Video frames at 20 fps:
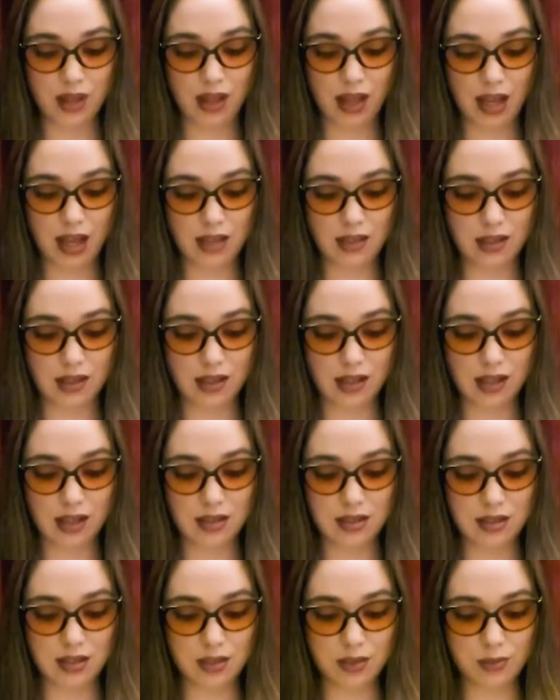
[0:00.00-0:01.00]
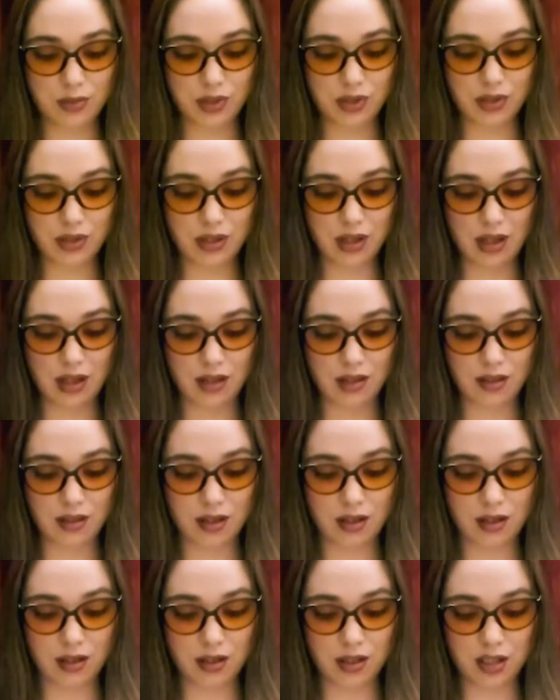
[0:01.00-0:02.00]
and glanced demurely at the
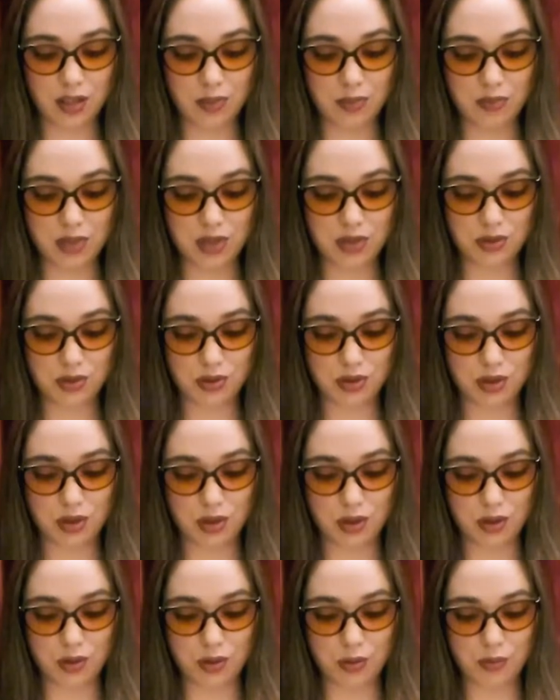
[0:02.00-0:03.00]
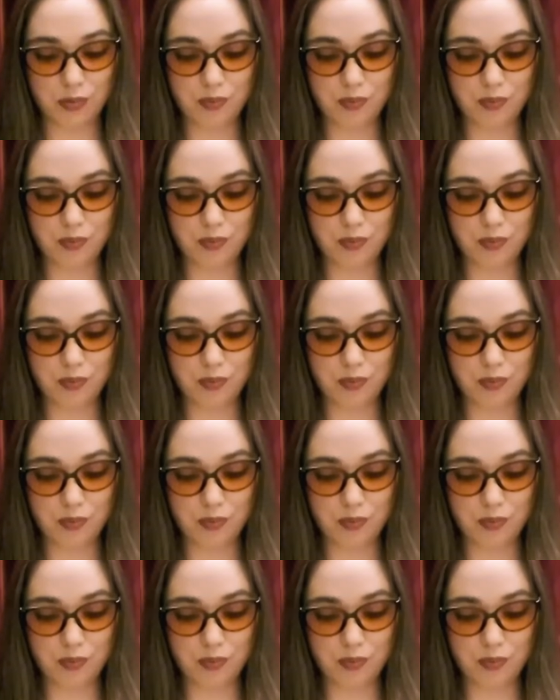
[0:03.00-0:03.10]
hung up mistletoe.